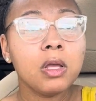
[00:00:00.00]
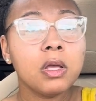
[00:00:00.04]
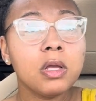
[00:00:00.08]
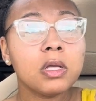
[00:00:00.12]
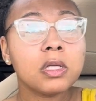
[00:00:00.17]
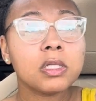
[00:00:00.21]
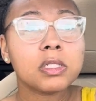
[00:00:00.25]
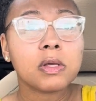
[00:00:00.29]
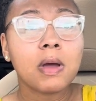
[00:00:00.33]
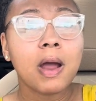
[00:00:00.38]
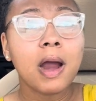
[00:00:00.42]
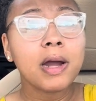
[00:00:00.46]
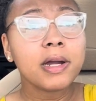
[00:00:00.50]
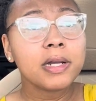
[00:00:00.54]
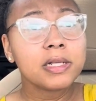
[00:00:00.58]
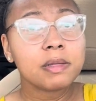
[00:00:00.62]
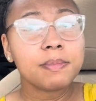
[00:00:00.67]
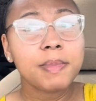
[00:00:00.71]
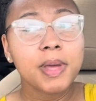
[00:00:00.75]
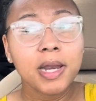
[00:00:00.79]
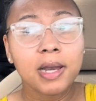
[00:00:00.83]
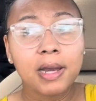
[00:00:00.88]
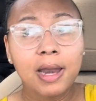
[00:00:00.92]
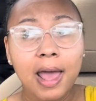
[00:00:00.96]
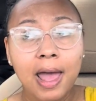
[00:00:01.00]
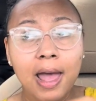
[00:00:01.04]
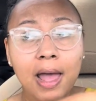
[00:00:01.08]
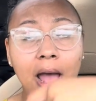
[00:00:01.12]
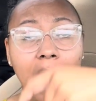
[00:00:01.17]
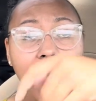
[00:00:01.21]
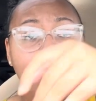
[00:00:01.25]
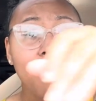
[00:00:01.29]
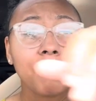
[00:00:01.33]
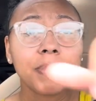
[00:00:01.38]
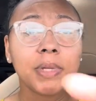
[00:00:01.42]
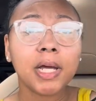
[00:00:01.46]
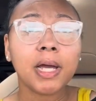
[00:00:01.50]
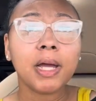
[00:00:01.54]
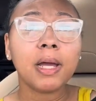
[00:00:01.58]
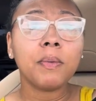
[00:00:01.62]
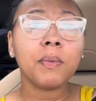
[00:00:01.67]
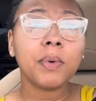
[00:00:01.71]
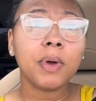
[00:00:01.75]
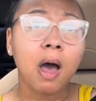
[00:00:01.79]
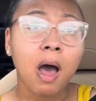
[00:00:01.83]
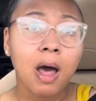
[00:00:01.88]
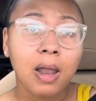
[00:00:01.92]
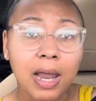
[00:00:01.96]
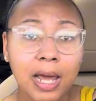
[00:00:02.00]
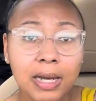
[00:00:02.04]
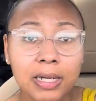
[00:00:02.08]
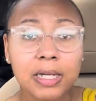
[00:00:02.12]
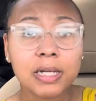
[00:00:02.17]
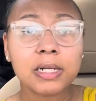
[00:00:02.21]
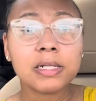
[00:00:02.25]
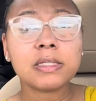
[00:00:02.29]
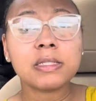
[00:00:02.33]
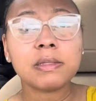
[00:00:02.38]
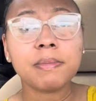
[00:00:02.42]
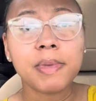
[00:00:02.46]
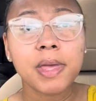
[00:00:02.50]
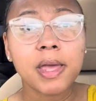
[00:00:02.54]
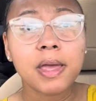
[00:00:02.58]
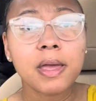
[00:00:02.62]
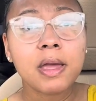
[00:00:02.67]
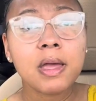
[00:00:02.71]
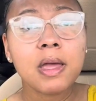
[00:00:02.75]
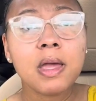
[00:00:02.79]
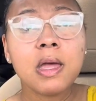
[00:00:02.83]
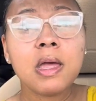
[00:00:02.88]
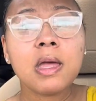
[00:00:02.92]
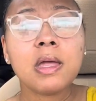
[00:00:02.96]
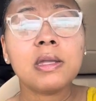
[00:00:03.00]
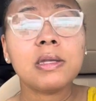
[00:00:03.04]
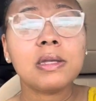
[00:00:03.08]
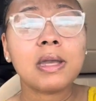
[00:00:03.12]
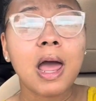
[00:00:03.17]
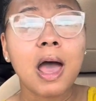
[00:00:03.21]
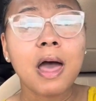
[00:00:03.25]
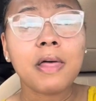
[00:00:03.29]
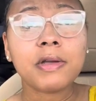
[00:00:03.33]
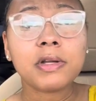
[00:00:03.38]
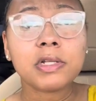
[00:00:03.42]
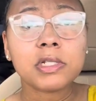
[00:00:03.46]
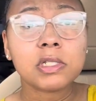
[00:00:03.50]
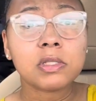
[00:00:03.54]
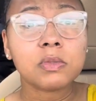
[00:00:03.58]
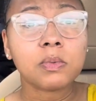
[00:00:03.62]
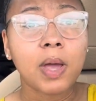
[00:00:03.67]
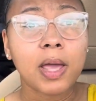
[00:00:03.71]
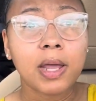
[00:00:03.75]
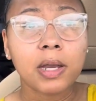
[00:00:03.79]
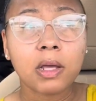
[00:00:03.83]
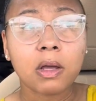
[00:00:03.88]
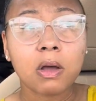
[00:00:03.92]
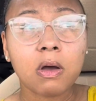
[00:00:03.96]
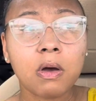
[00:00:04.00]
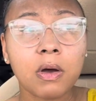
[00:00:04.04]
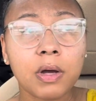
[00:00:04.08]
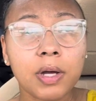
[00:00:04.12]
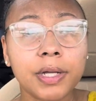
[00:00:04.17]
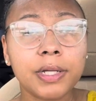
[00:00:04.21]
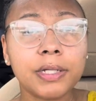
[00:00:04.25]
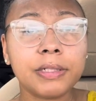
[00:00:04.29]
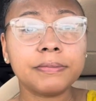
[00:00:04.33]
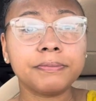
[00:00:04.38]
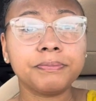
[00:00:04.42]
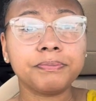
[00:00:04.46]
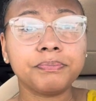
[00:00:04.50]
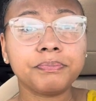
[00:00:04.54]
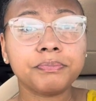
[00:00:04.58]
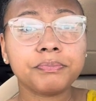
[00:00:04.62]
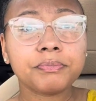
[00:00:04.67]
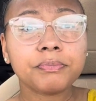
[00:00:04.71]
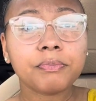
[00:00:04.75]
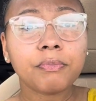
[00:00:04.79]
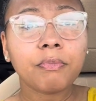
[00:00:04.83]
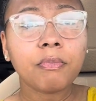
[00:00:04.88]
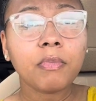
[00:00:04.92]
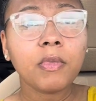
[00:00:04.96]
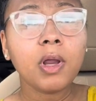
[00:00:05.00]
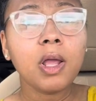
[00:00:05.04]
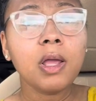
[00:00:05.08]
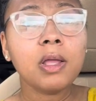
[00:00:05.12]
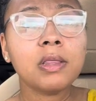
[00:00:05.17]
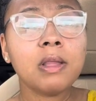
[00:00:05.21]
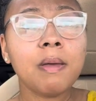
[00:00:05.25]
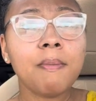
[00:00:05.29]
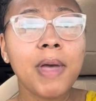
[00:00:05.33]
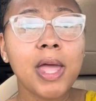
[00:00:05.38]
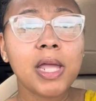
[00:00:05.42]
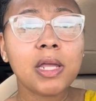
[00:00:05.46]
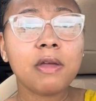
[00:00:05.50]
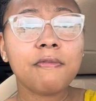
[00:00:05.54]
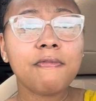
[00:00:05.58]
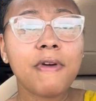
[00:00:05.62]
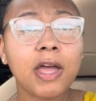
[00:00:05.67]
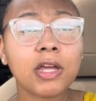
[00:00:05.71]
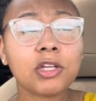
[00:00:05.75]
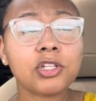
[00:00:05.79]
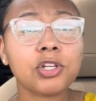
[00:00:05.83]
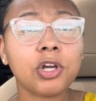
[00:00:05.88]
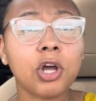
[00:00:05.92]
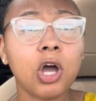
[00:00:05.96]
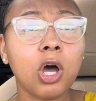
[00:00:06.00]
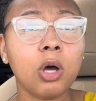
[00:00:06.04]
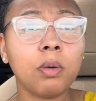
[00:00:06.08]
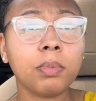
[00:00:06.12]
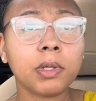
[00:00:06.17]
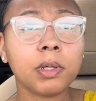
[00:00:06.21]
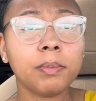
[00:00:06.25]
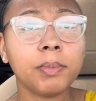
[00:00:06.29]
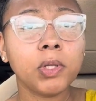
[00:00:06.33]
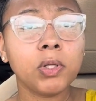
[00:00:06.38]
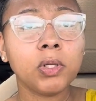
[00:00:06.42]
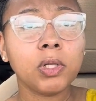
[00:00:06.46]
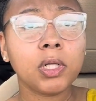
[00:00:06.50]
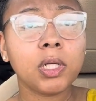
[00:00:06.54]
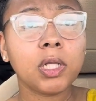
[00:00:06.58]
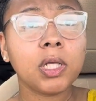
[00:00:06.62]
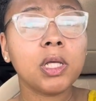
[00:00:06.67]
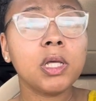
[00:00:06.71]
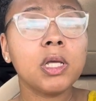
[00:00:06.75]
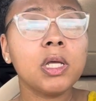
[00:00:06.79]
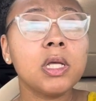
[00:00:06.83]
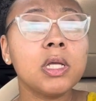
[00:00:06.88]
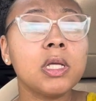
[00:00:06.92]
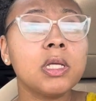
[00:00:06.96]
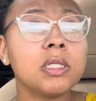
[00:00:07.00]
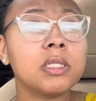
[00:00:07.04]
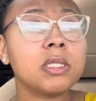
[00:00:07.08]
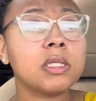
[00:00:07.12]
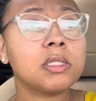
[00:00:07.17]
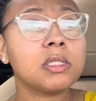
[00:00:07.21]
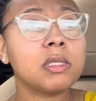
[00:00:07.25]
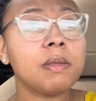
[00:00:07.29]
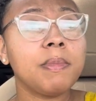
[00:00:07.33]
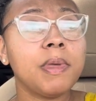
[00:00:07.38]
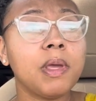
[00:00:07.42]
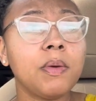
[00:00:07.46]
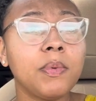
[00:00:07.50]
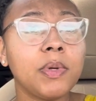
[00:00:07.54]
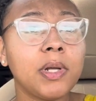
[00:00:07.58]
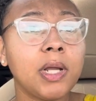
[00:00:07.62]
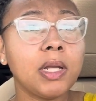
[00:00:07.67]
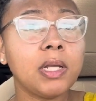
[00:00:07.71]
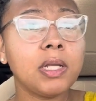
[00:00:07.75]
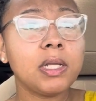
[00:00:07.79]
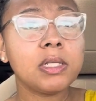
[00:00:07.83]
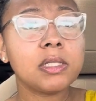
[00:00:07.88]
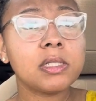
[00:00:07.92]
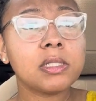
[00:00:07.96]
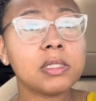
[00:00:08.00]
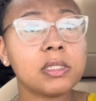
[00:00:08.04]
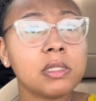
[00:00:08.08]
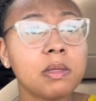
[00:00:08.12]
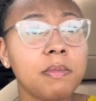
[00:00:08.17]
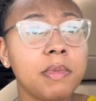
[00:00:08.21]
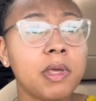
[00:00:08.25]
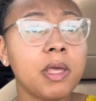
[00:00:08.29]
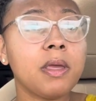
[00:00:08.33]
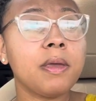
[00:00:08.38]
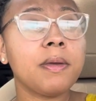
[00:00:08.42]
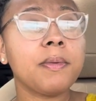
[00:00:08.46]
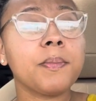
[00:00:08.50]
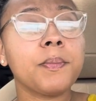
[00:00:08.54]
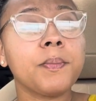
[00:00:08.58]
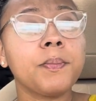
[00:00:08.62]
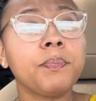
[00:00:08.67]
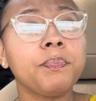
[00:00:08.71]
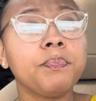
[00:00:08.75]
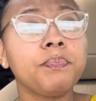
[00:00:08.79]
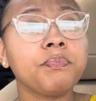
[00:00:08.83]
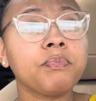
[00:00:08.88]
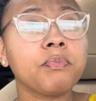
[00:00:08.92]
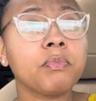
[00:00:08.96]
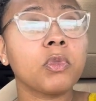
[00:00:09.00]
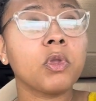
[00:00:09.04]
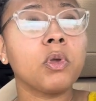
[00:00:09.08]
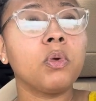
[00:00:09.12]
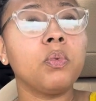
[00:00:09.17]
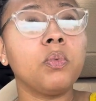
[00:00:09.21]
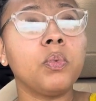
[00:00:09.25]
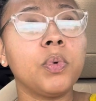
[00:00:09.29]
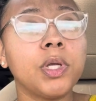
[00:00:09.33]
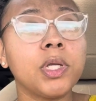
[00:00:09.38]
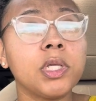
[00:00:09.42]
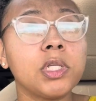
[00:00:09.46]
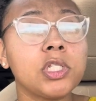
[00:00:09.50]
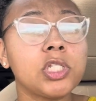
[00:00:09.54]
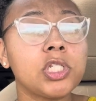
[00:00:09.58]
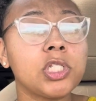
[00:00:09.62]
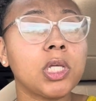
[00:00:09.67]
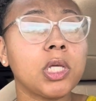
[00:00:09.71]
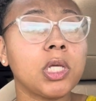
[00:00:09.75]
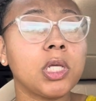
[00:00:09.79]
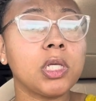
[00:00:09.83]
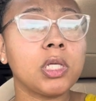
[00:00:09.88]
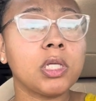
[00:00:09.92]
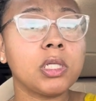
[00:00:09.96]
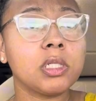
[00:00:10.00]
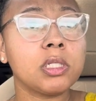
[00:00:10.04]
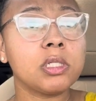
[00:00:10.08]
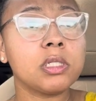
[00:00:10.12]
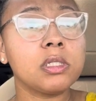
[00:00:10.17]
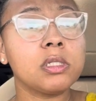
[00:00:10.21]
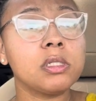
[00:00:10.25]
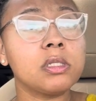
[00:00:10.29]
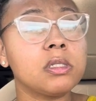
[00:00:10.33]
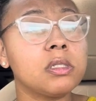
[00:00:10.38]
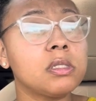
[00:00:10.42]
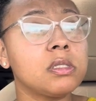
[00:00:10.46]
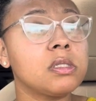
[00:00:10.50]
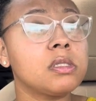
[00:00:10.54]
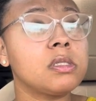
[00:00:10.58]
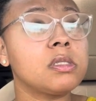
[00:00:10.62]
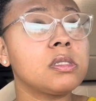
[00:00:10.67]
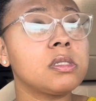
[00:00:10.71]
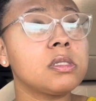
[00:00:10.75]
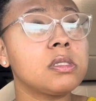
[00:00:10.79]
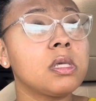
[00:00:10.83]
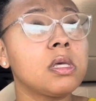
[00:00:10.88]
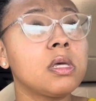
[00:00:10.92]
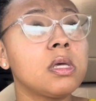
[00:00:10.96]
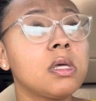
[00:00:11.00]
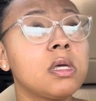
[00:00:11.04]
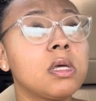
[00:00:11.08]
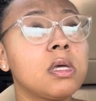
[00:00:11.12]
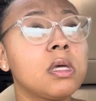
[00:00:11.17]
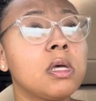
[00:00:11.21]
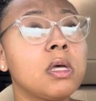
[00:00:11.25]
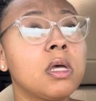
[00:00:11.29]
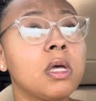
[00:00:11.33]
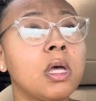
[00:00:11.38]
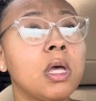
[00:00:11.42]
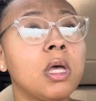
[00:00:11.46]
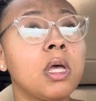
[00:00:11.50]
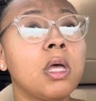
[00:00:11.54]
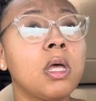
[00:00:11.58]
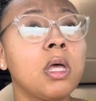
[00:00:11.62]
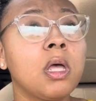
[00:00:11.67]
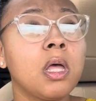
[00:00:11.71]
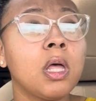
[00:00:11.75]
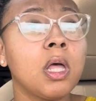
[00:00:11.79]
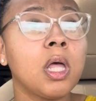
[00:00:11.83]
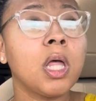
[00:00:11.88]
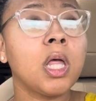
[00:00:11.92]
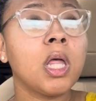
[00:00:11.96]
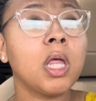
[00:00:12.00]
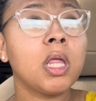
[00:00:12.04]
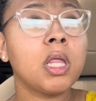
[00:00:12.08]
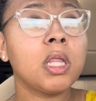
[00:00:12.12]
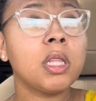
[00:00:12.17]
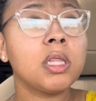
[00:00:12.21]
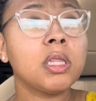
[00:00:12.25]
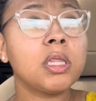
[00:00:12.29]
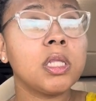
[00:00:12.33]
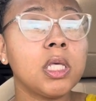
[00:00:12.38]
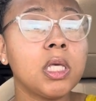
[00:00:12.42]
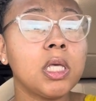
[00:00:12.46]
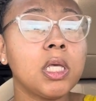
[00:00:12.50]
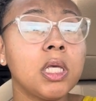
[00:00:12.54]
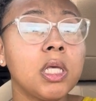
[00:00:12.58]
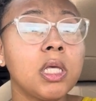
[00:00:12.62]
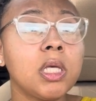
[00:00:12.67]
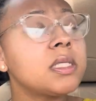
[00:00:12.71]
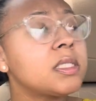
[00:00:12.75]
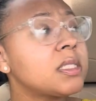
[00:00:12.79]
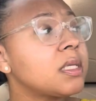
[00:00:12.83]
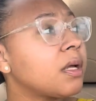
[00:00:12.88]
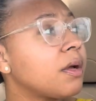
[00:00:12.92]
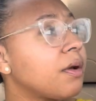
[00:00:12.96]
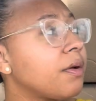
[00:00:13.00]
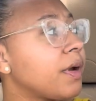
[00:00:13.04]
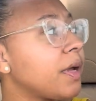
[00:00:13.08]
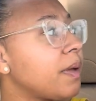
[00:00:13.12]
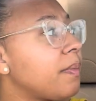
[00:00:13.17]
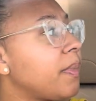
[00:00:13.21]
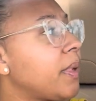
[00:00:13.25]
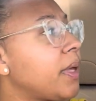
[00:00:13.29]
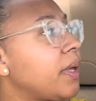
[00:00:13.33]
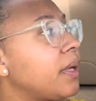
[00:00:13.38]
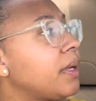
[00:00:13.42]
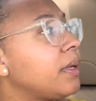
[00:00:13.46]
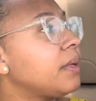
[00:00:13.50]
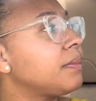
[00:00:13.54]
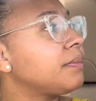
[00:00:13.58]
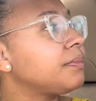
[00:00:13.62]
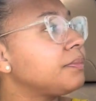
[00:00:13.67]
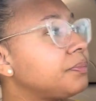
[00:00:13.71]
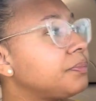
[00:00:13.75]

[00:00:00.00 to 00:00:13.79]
So I already submitted that. I'm done with all I need to submit. Now they're just waiting on the manufactured home community to submit what they need to submit, which is the lease agreement,